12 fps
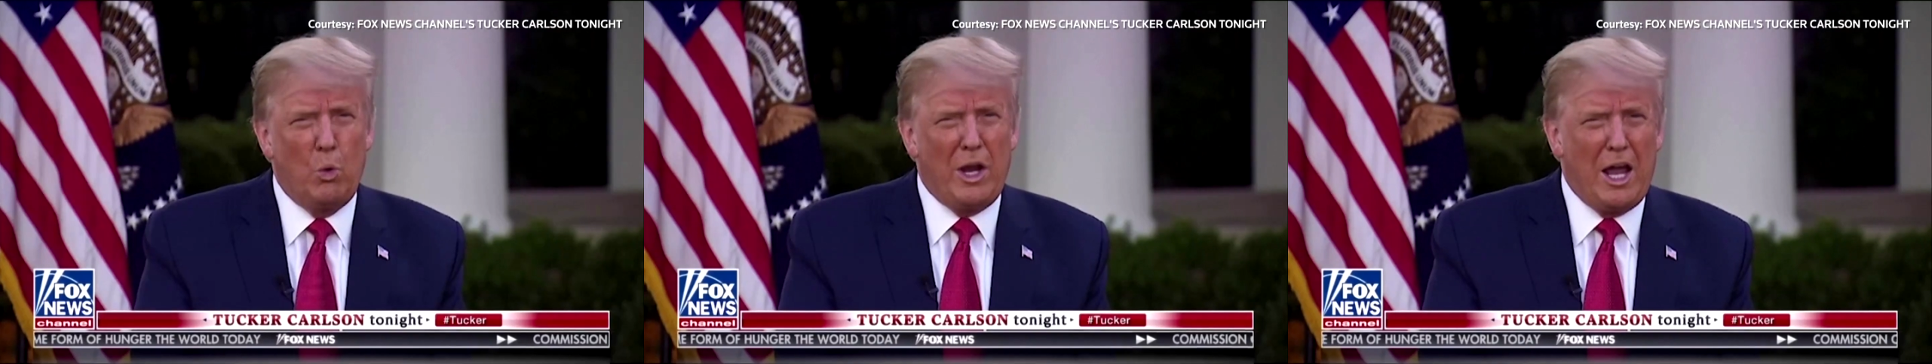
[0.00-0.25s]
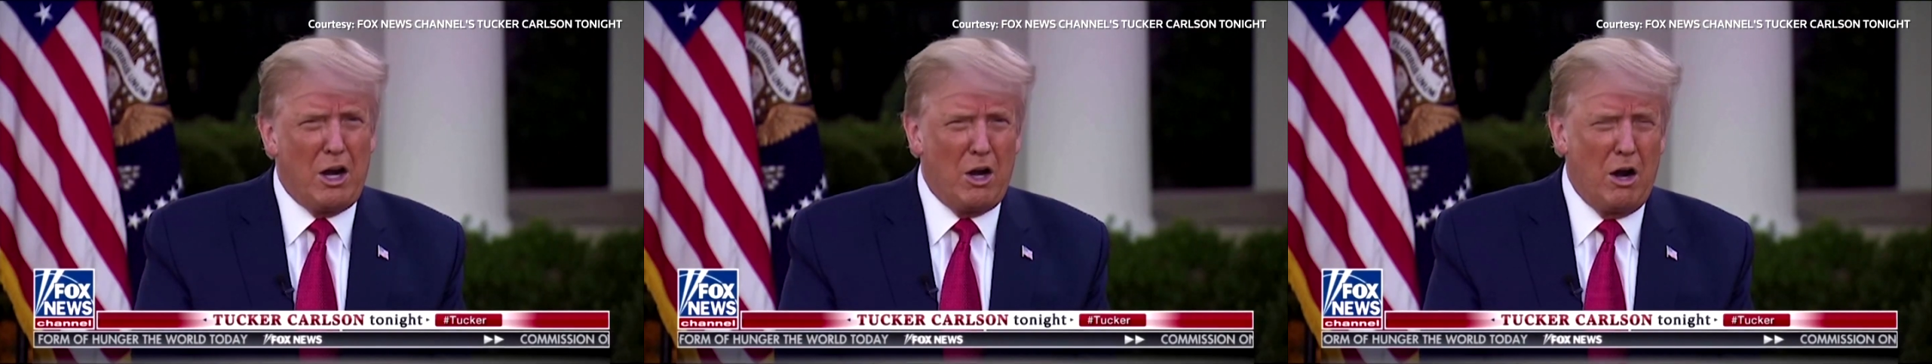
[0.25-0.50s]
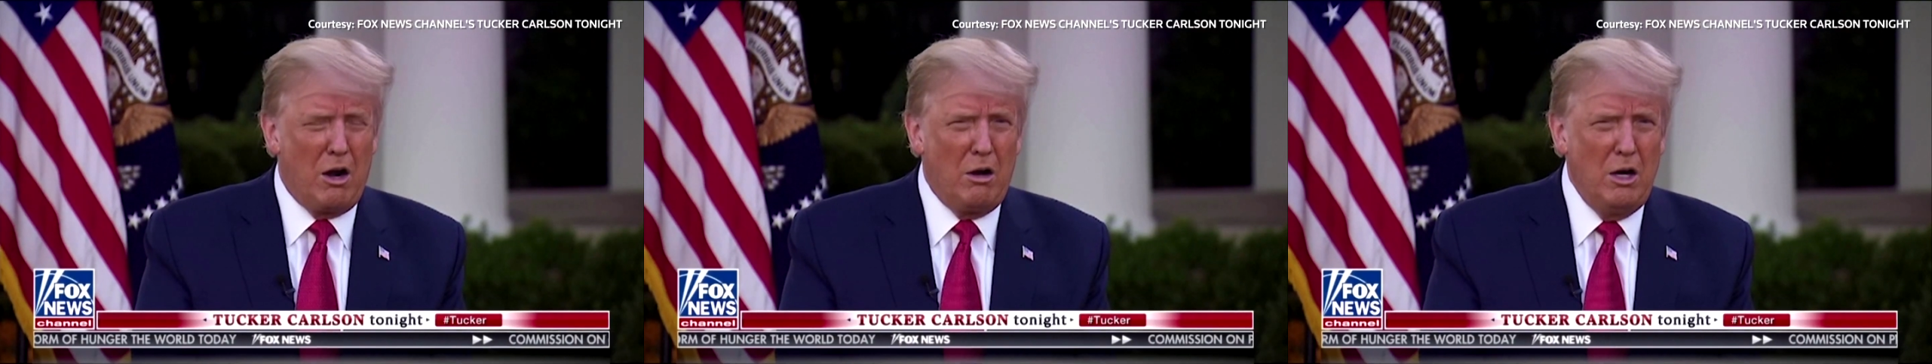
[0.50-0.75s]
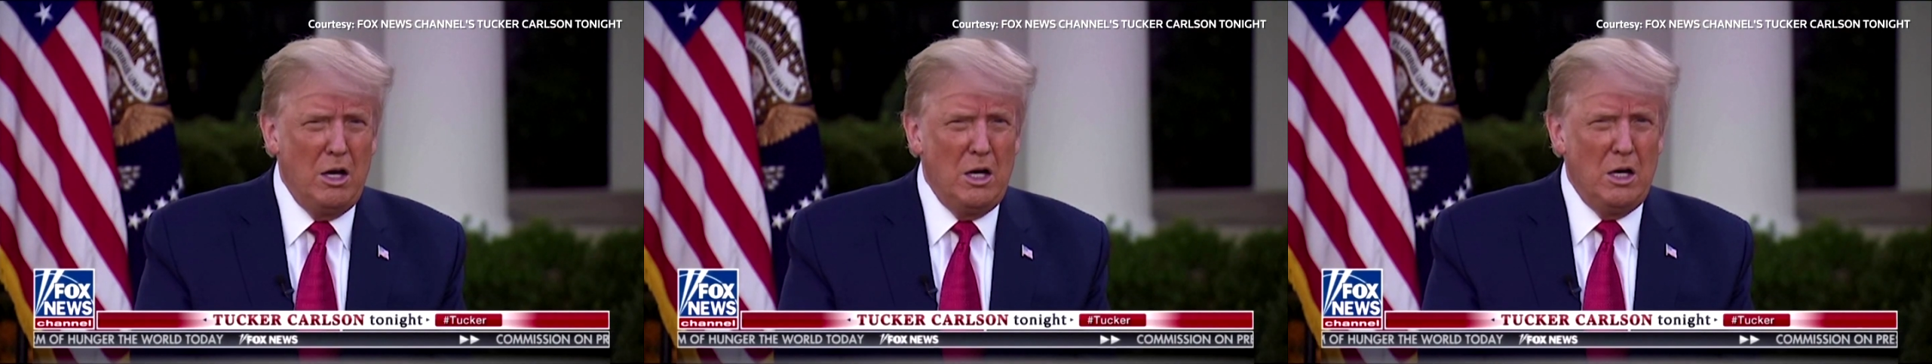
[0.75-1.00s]
We had
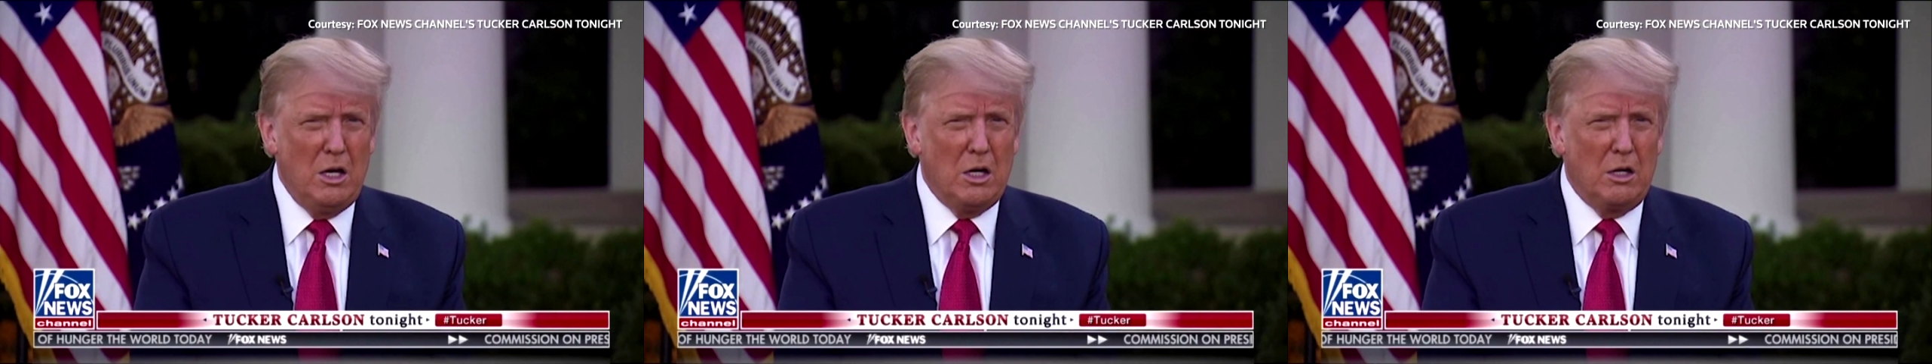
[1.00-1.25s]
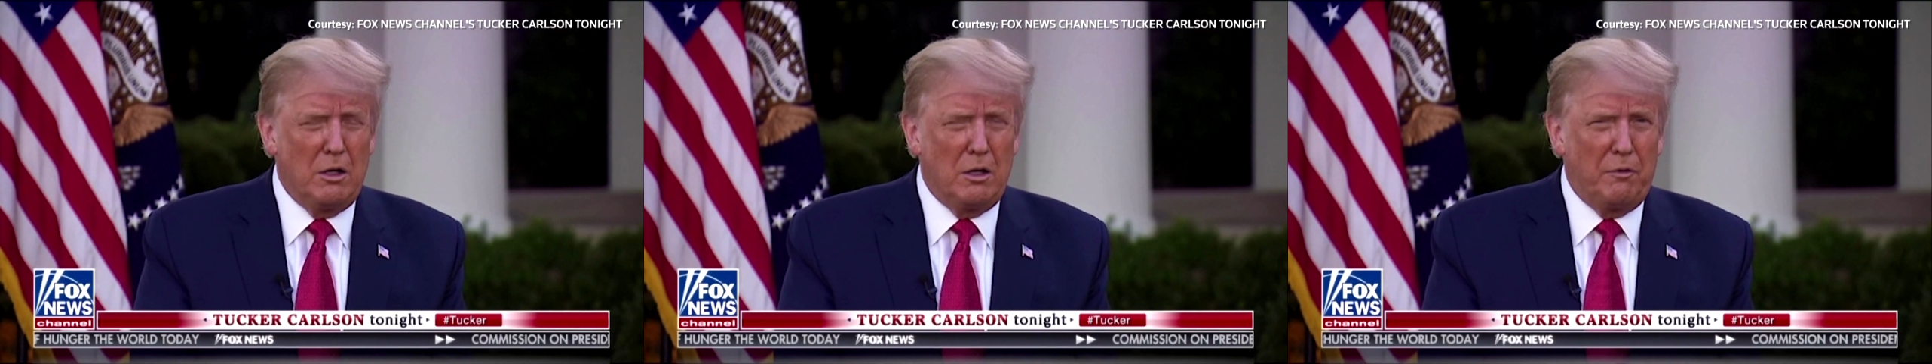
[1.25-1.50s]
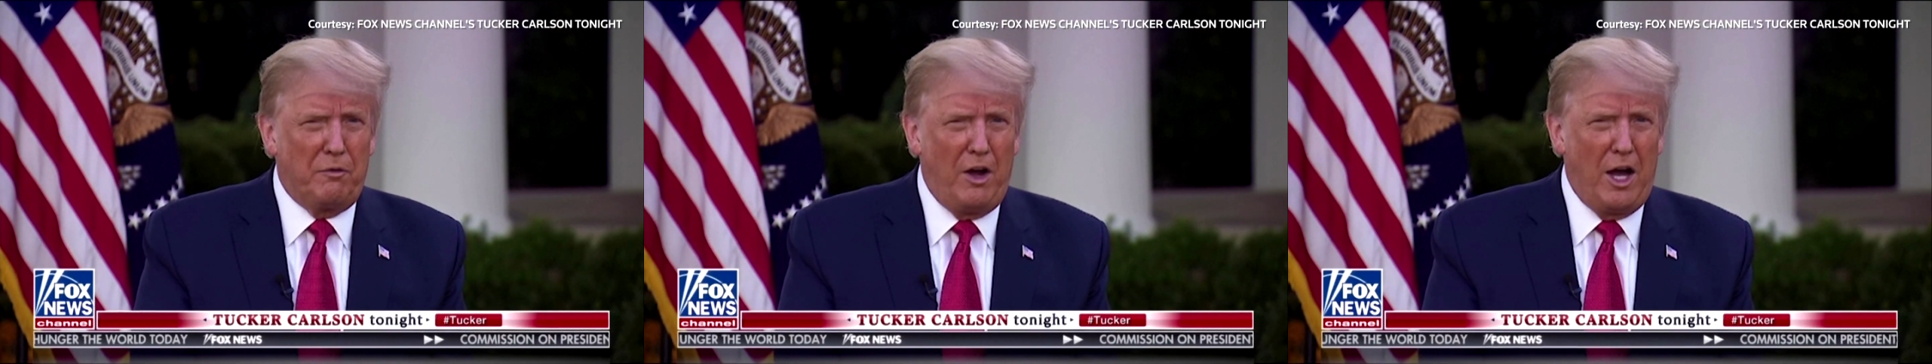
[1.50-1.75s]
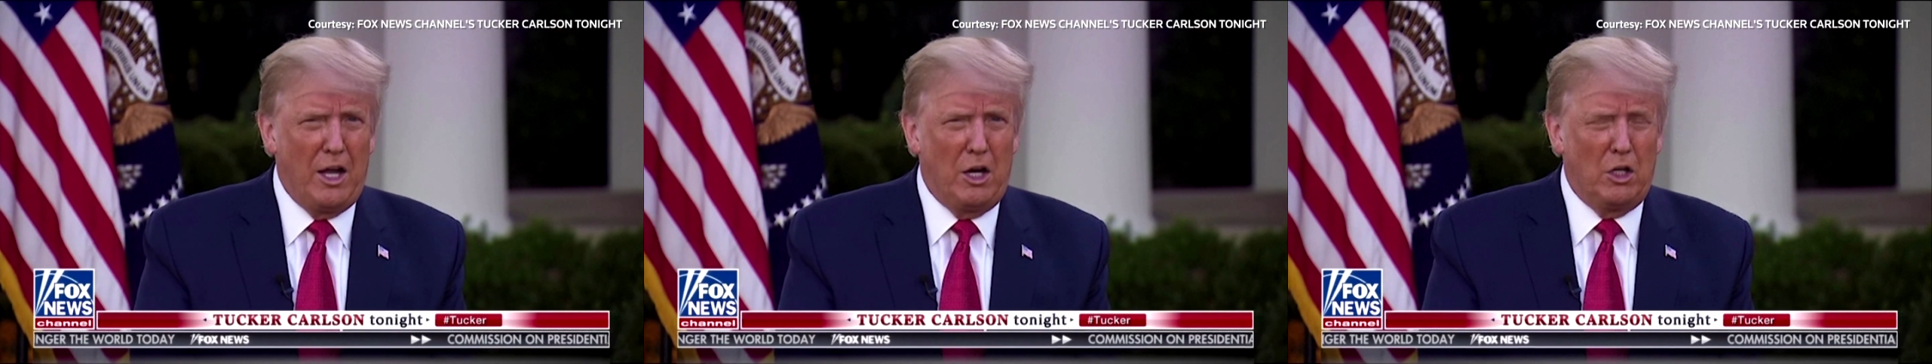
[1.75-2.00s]
our
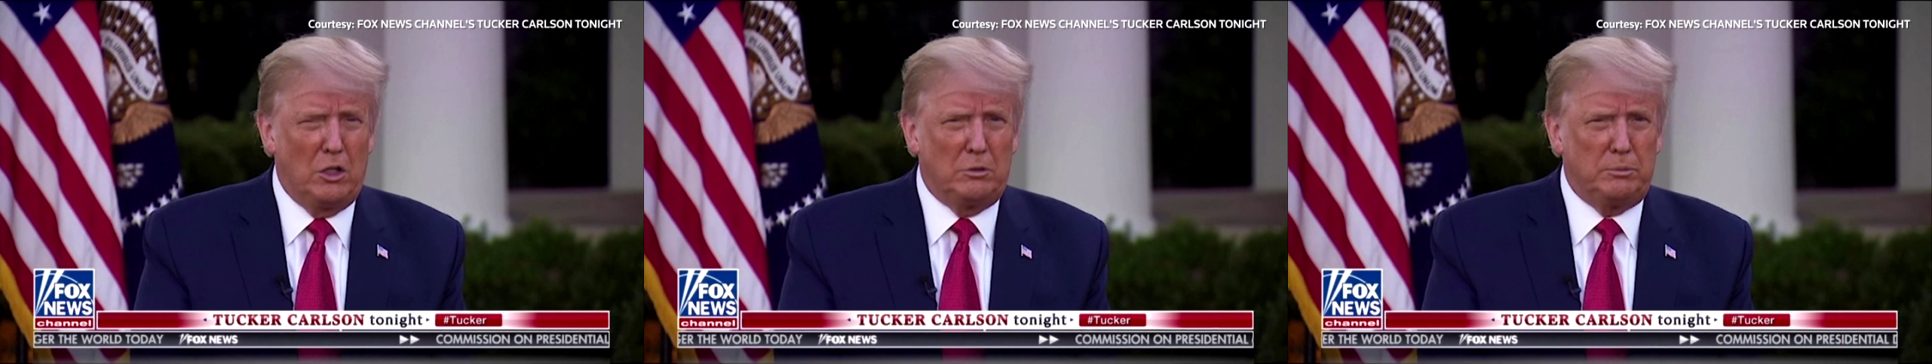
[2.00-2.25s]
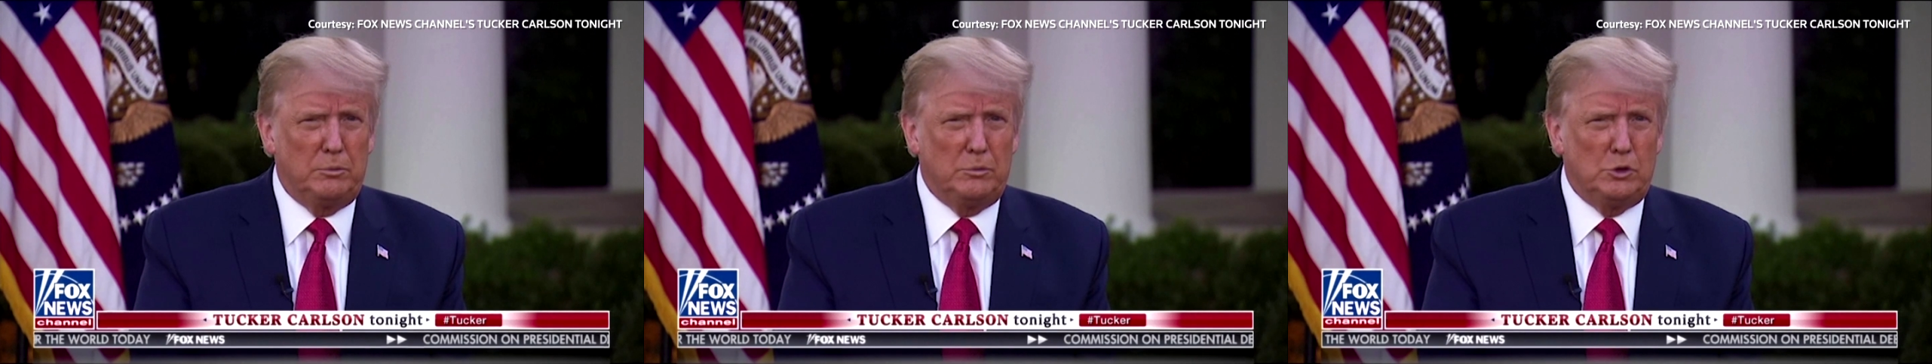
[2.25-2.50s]
final